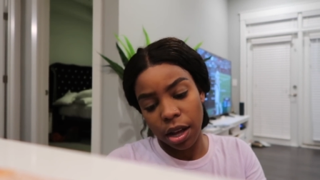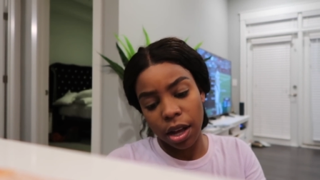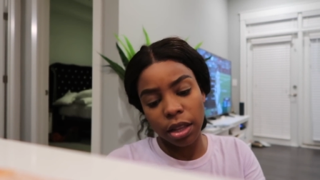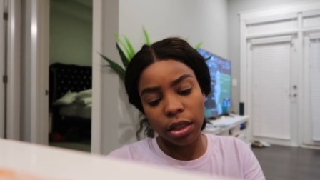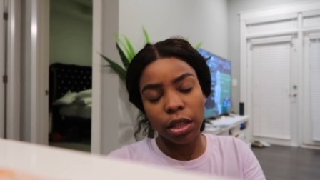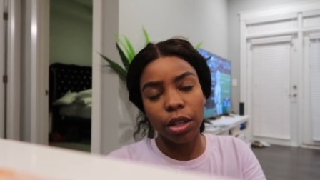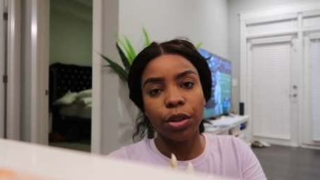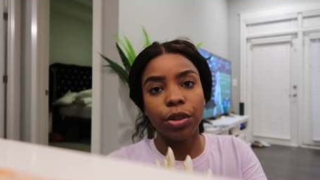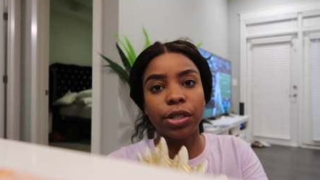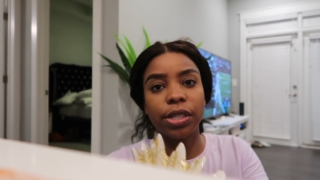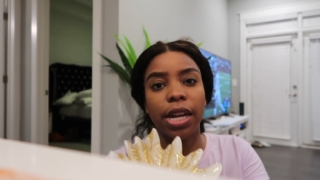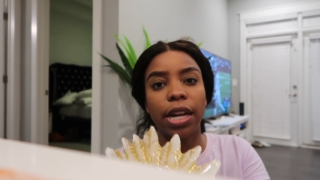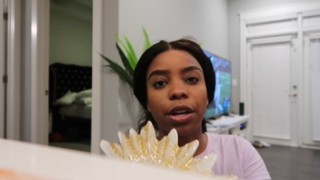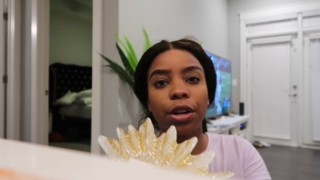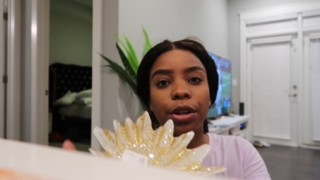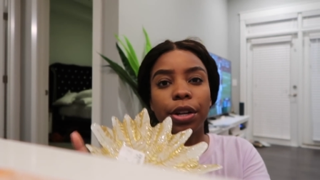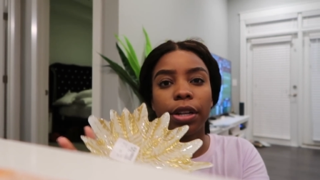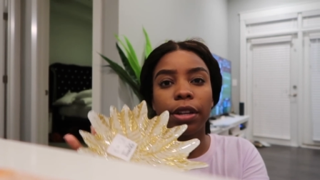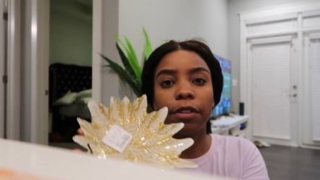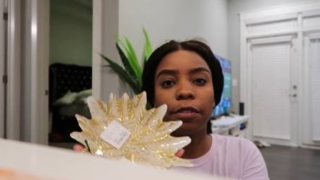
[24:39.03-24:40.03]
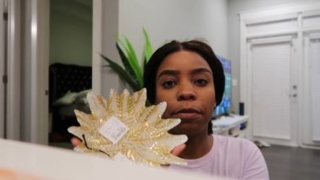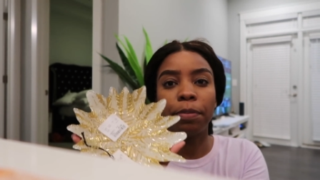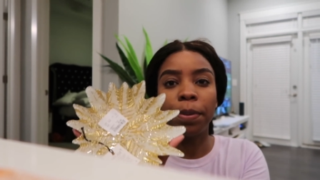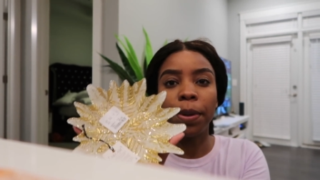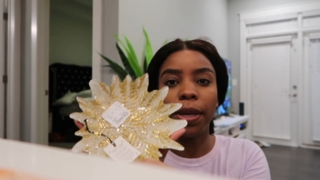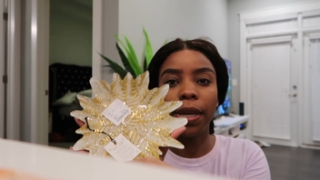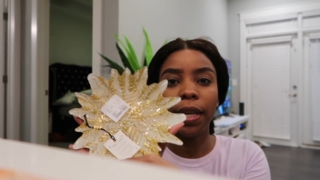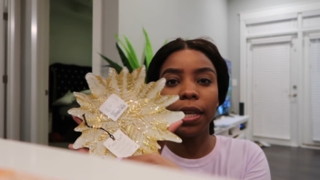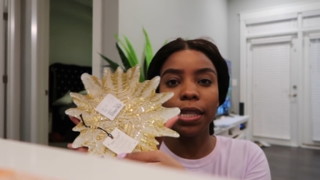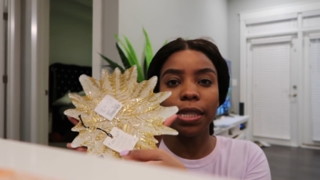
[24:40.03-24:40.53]
a little decorative
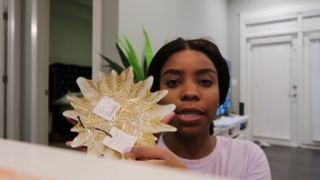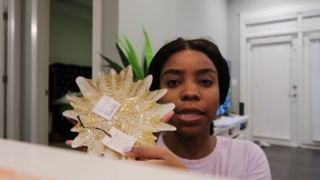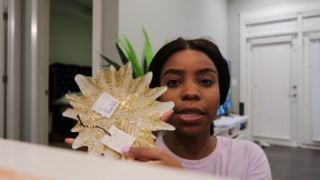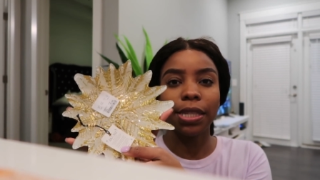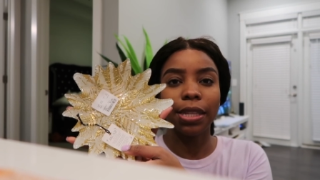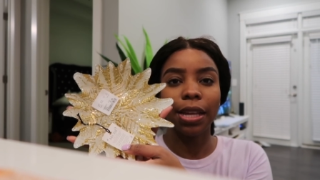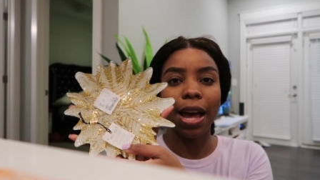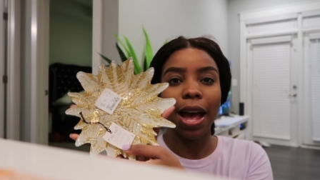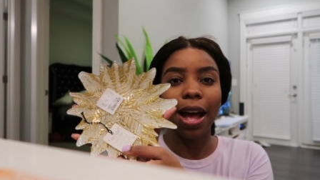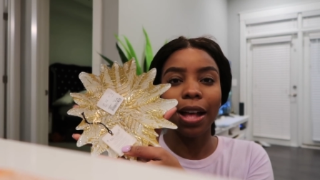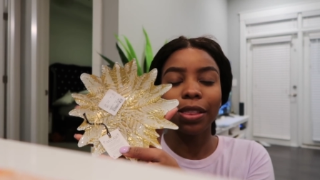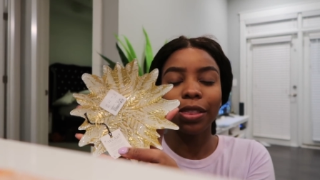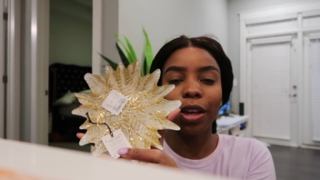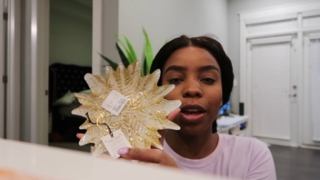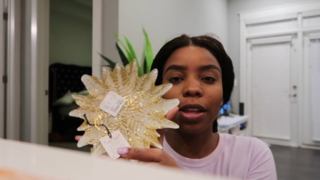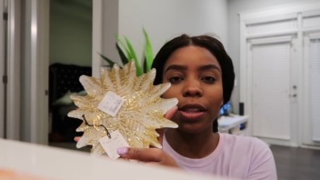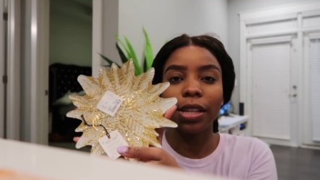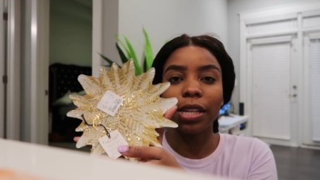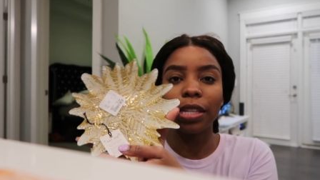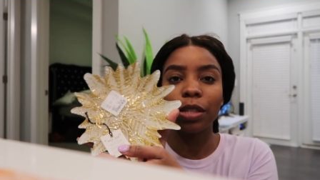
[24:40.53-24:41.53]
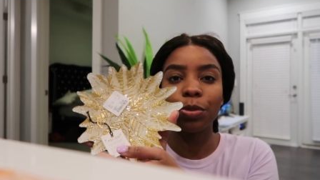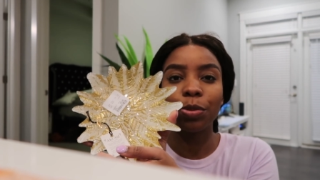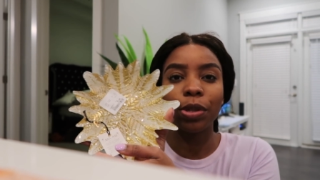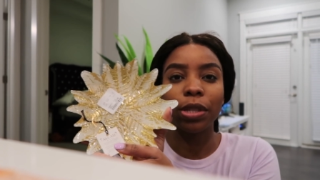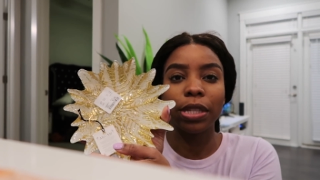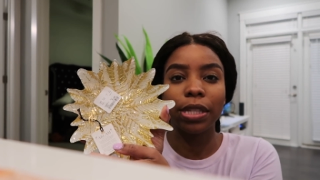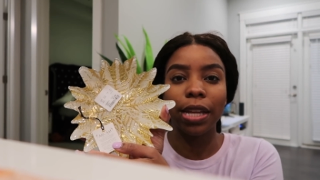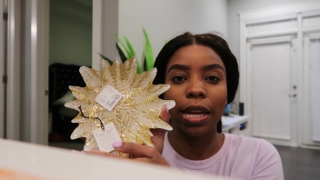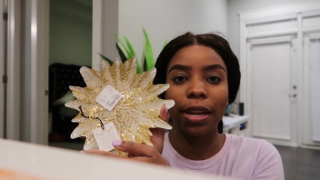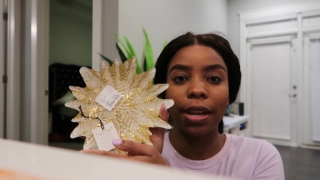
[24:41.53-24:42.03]
piece i thought this
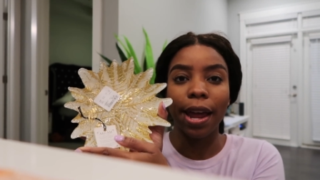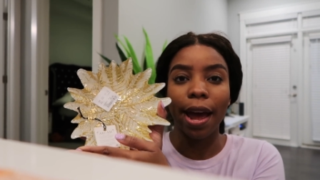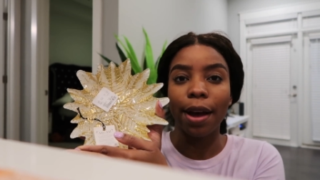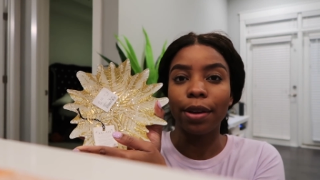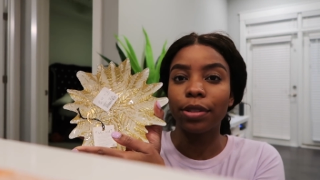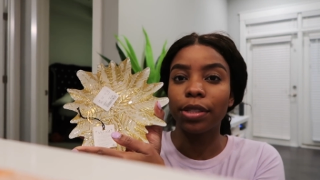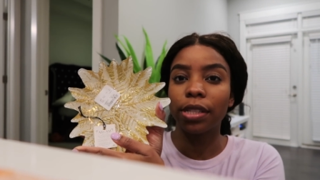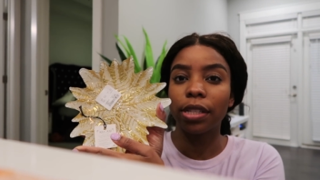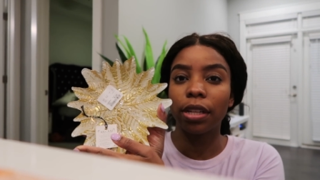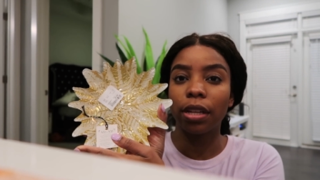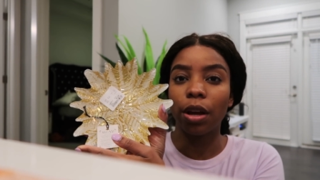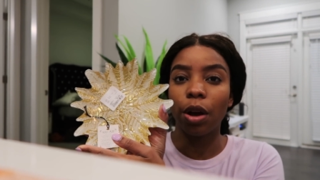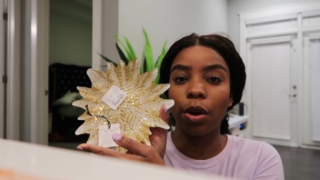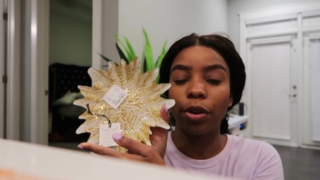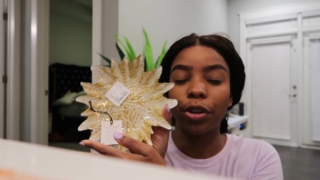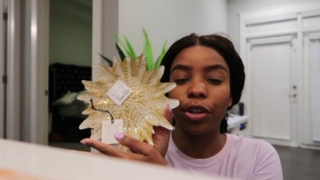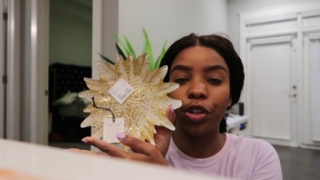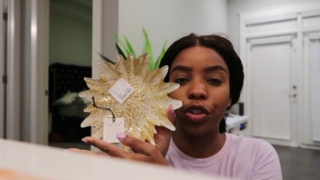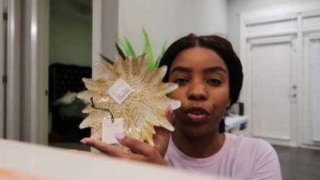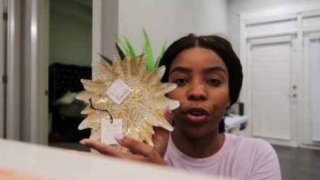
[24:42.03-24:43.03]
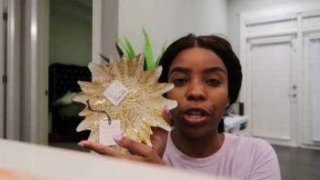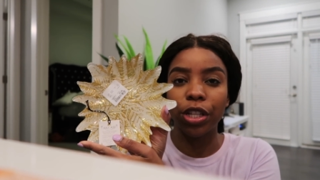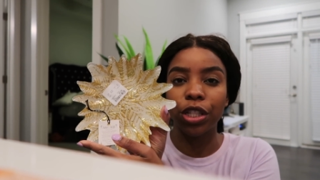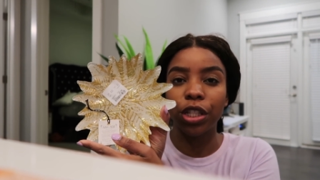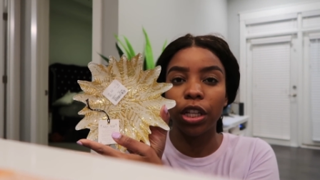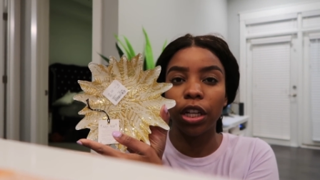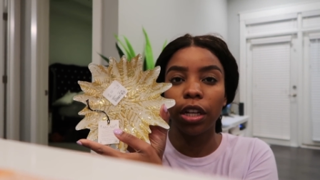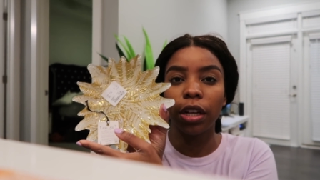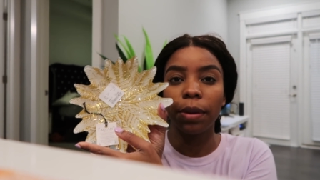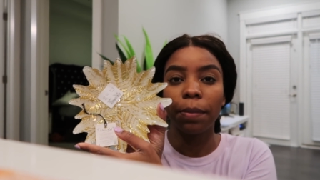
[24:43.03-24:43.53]
would stand out on a
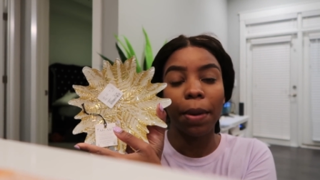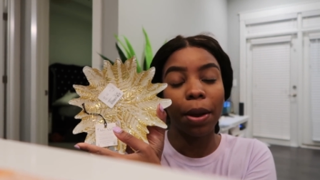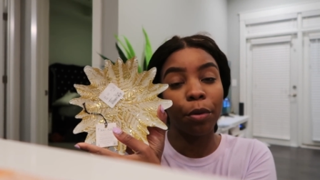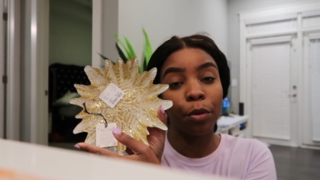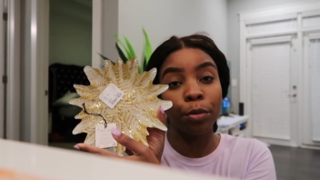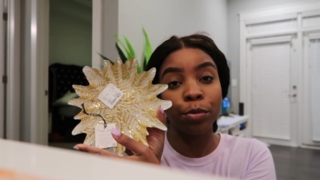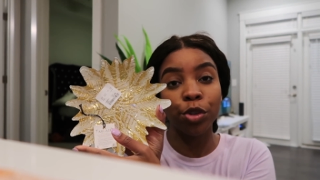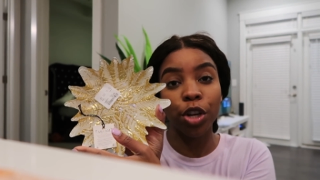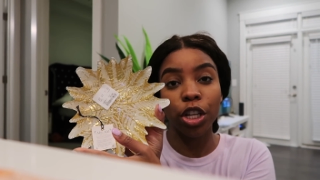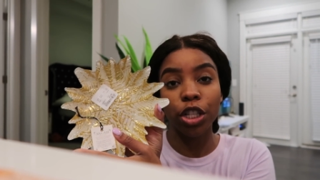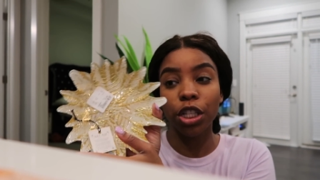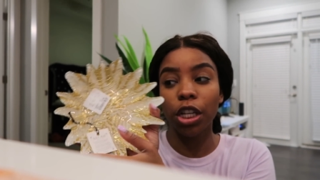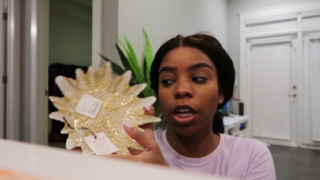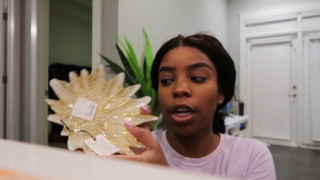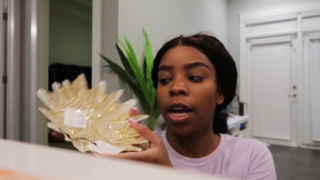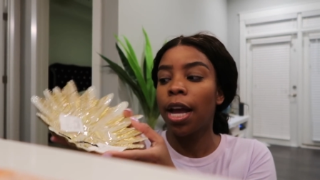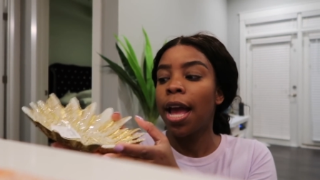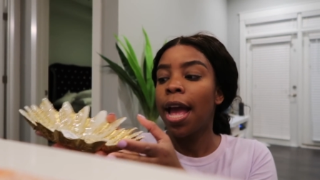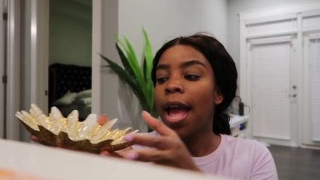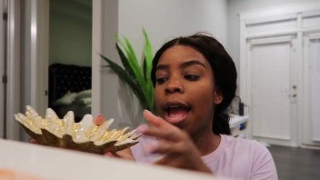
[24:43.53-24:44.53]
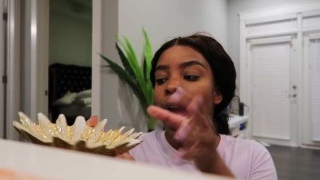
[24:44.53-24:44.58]
dresser my room dresser